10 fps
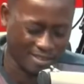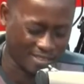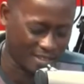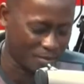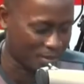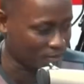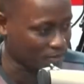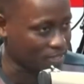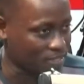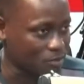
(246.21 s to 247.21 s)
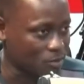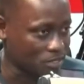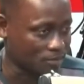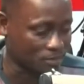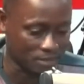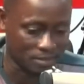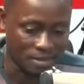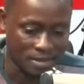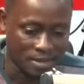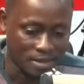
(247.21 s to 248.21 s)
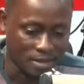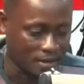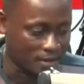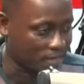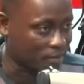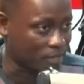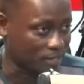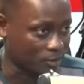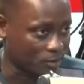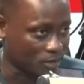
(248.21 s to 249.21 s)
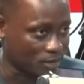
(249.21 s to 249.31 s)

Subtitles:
I think about 3 days ago or something. Na nya better kora.